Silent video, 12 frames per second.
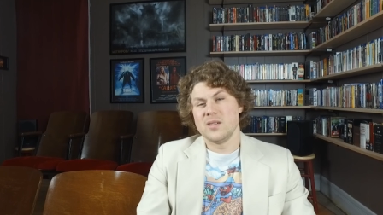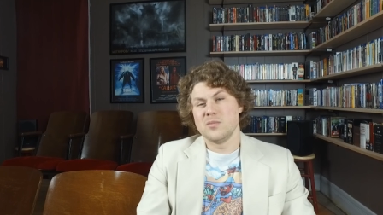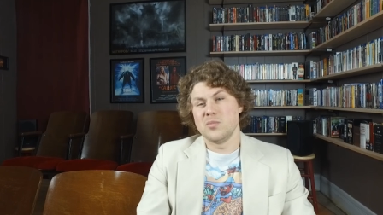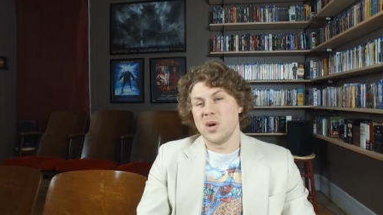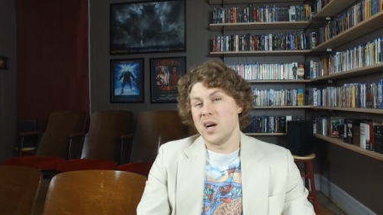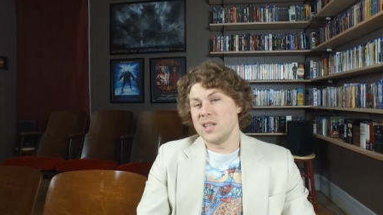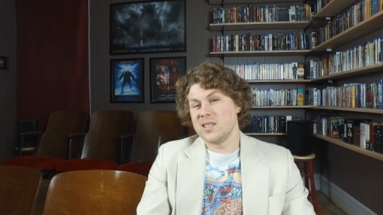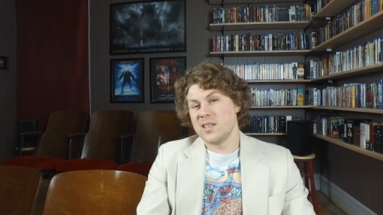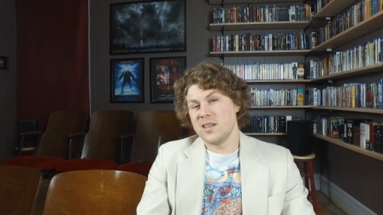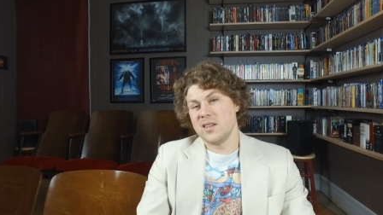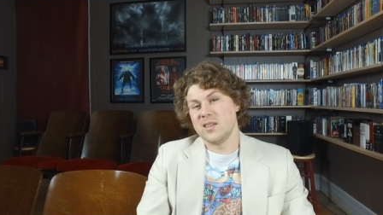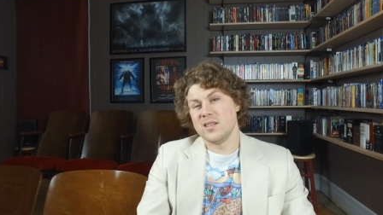But
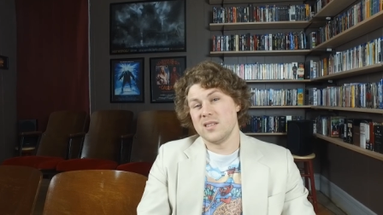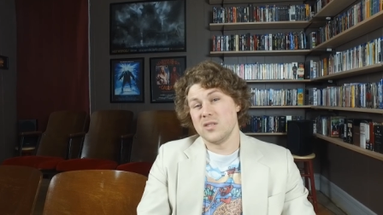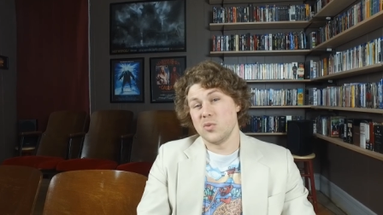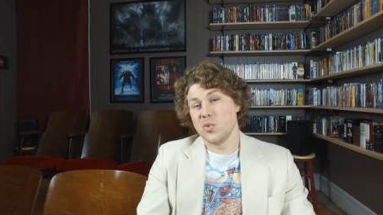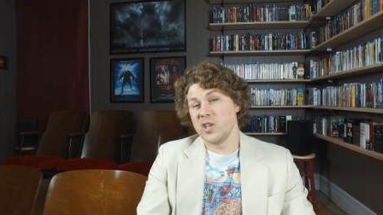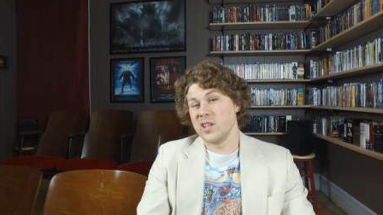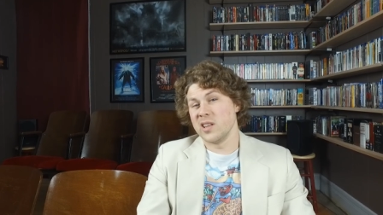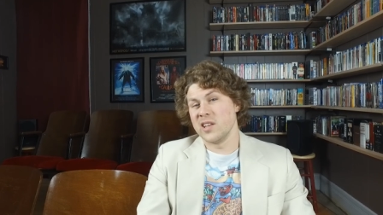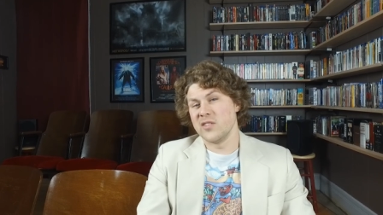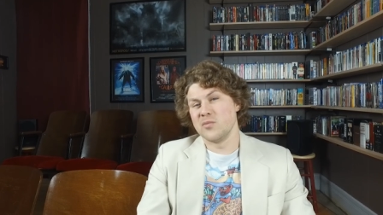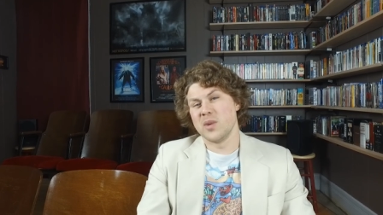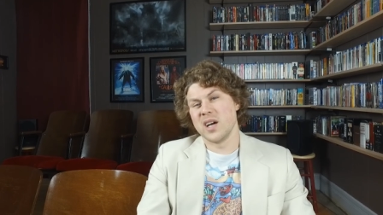when you
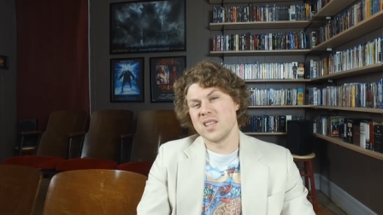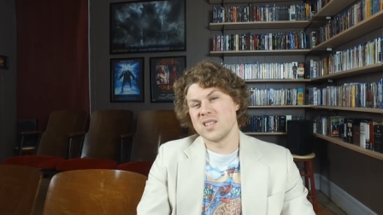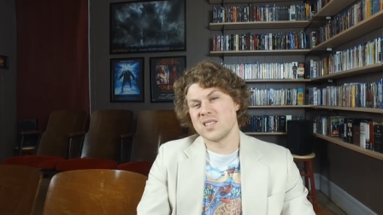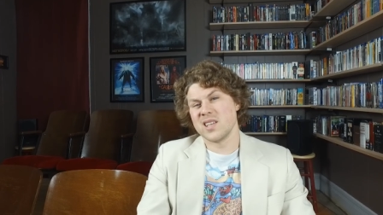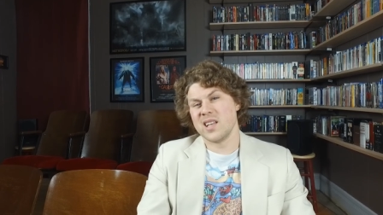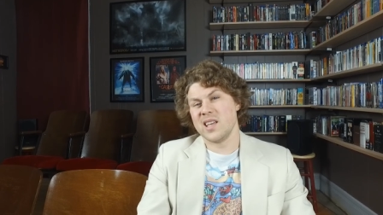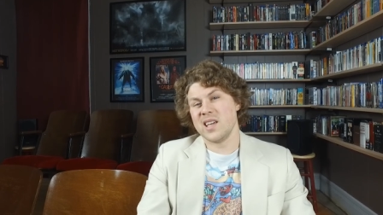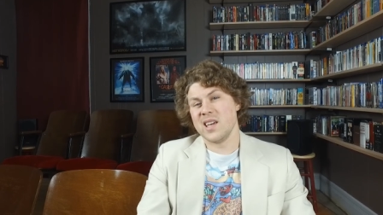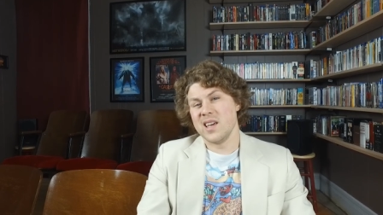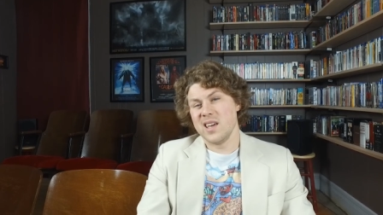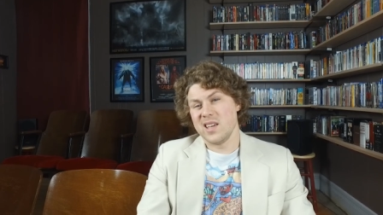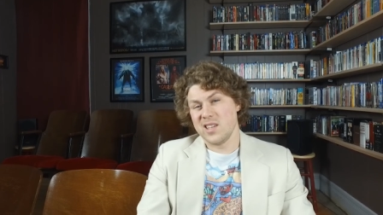live by the city,
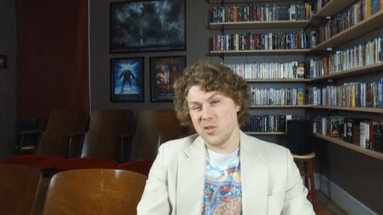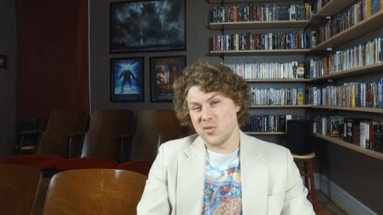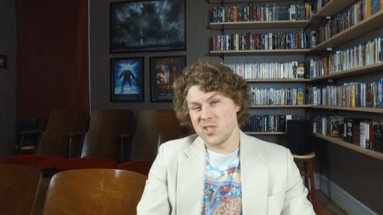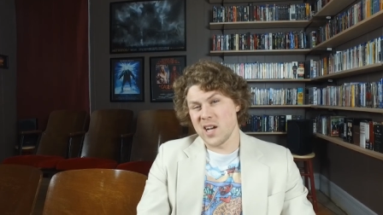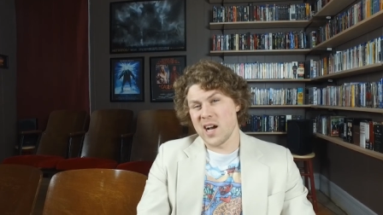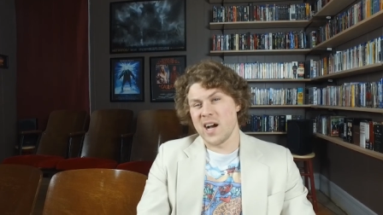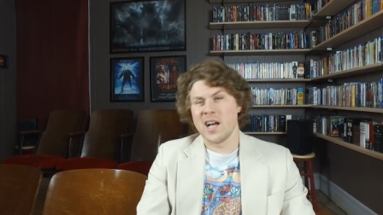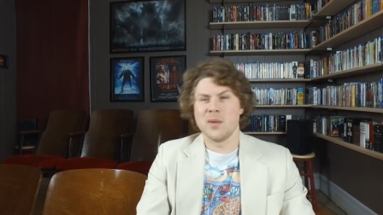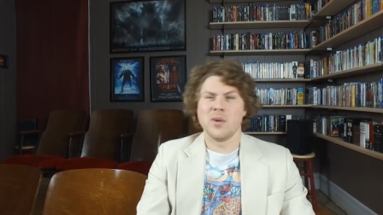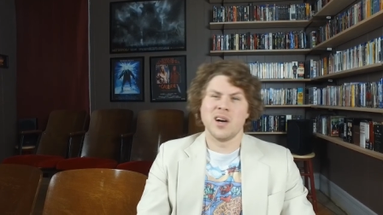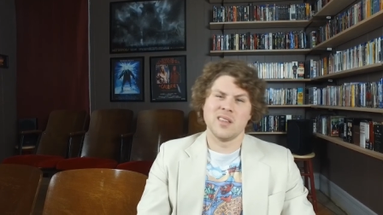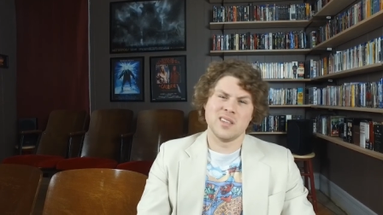you die
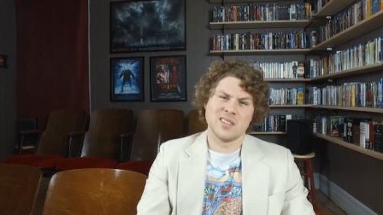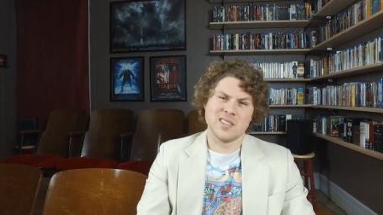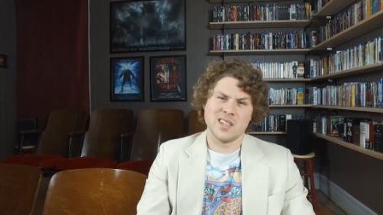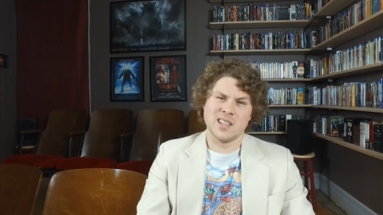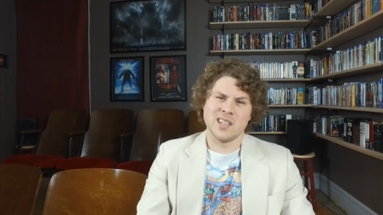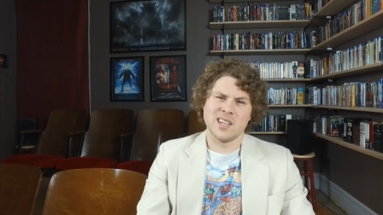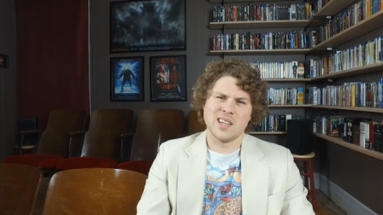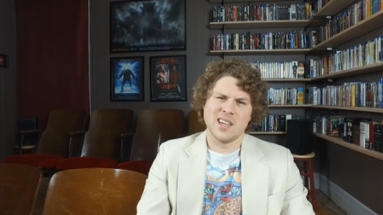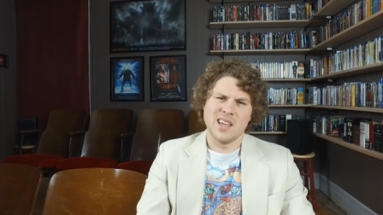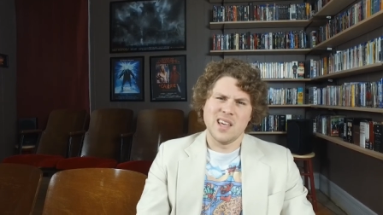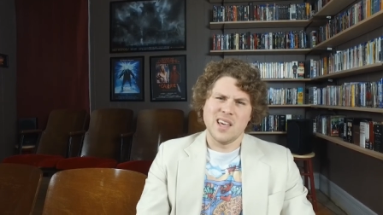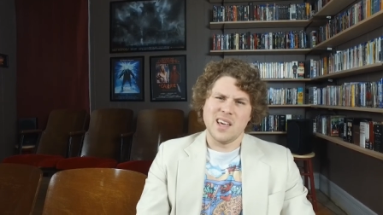by the city.
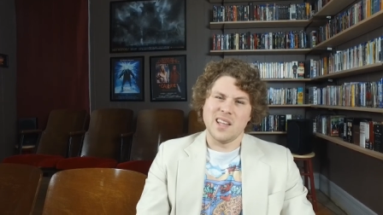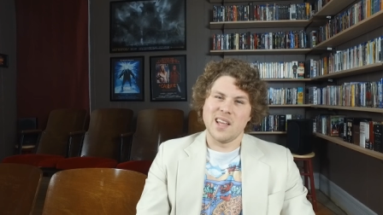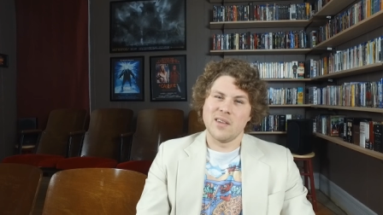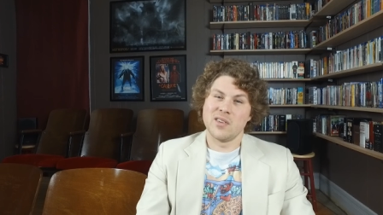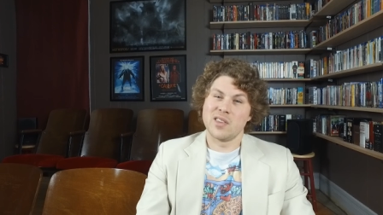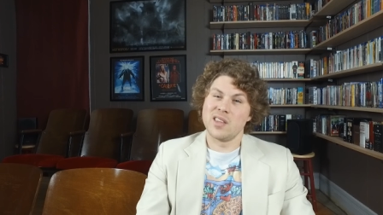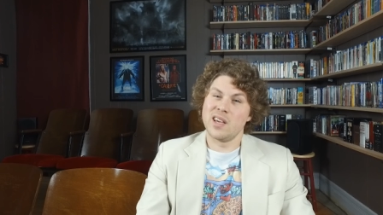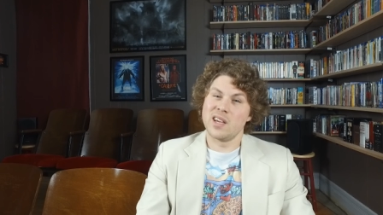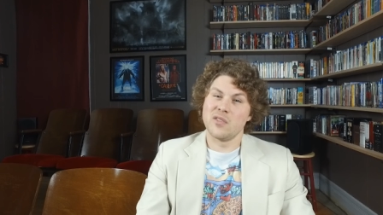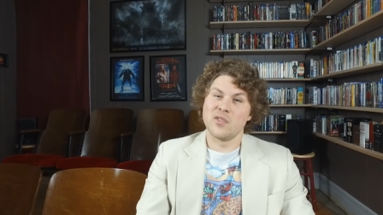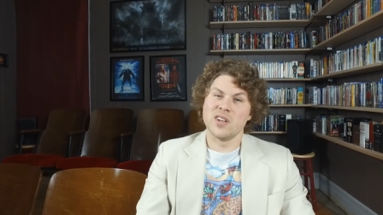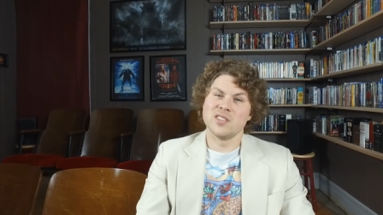And everything
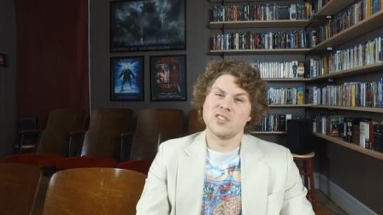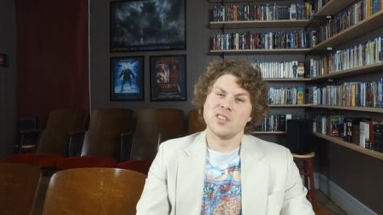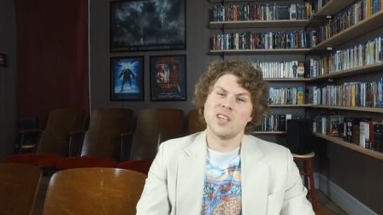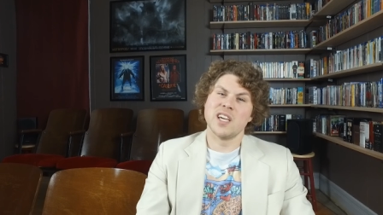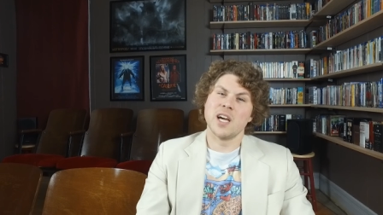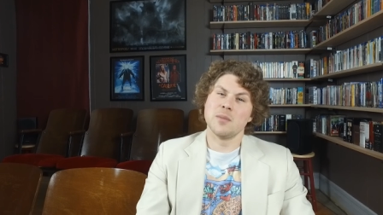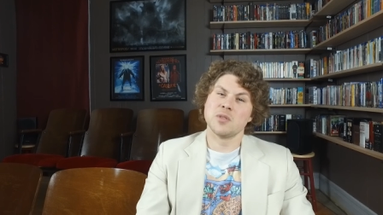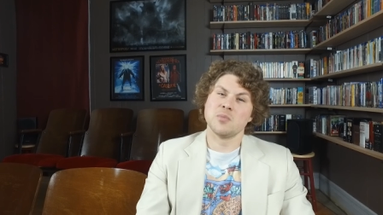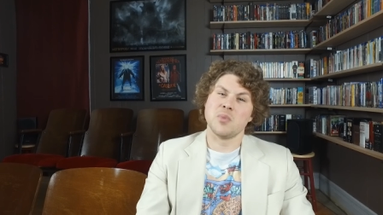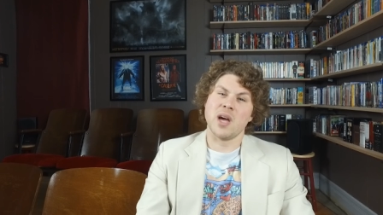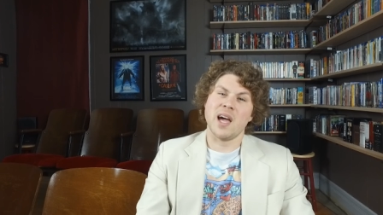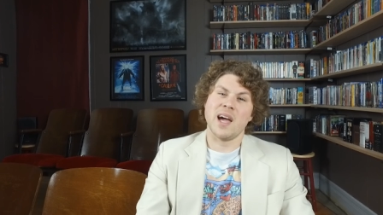eventually comes
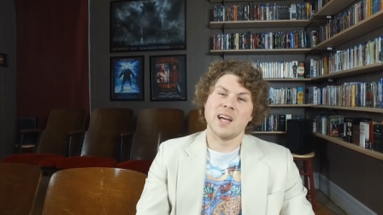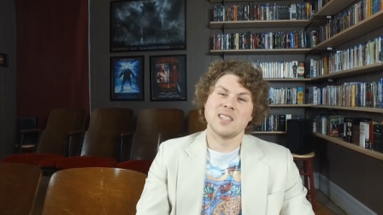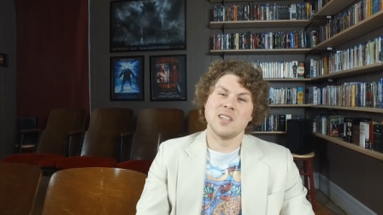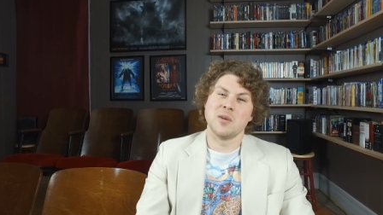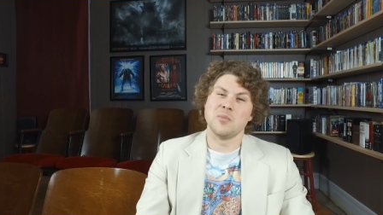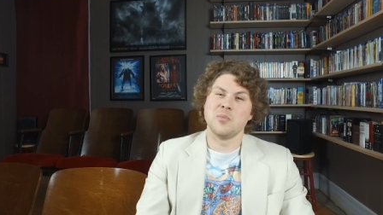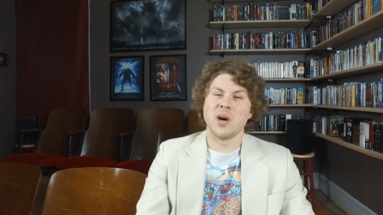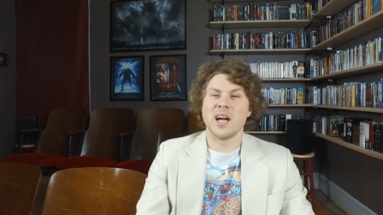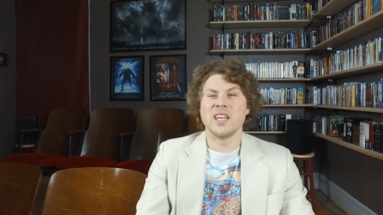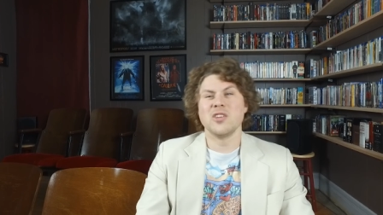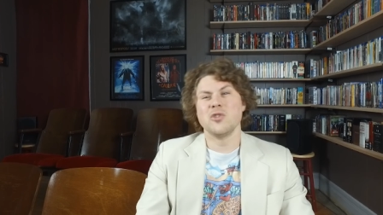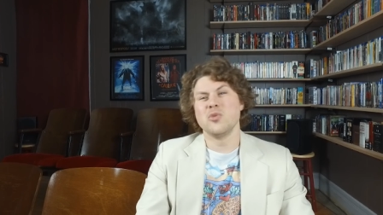back to
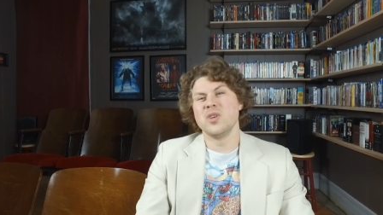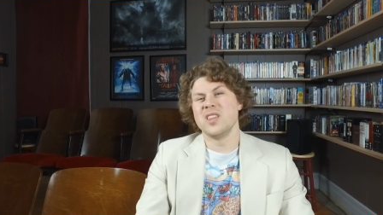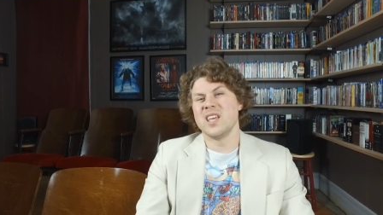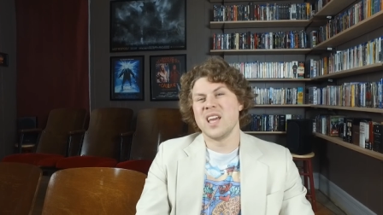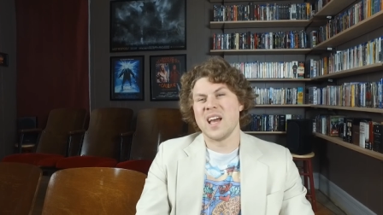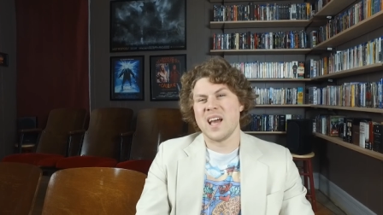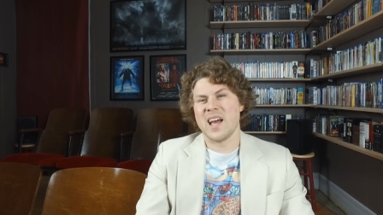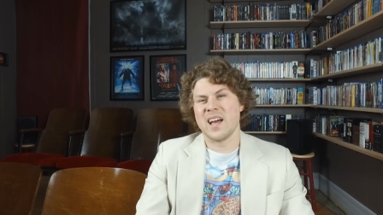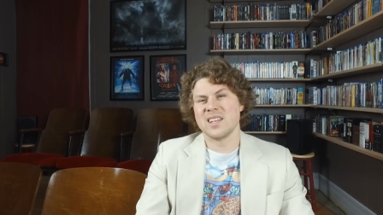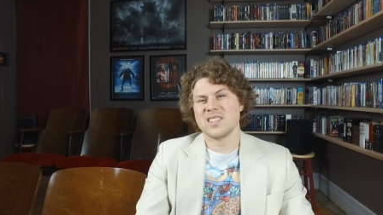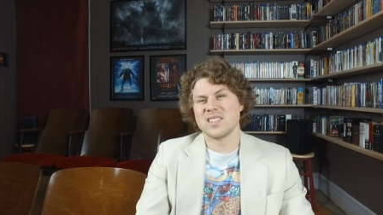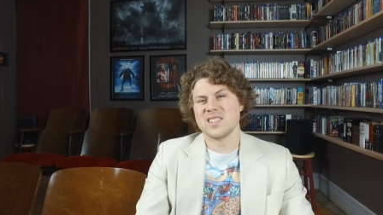bite you in the
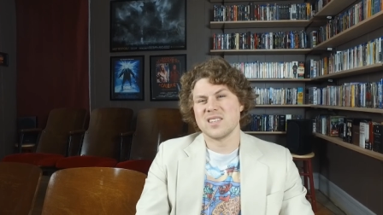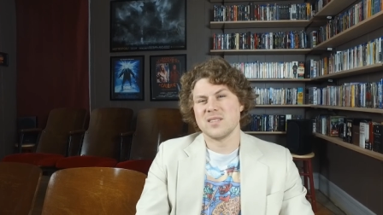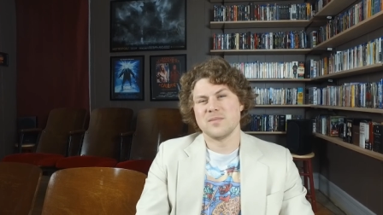ass.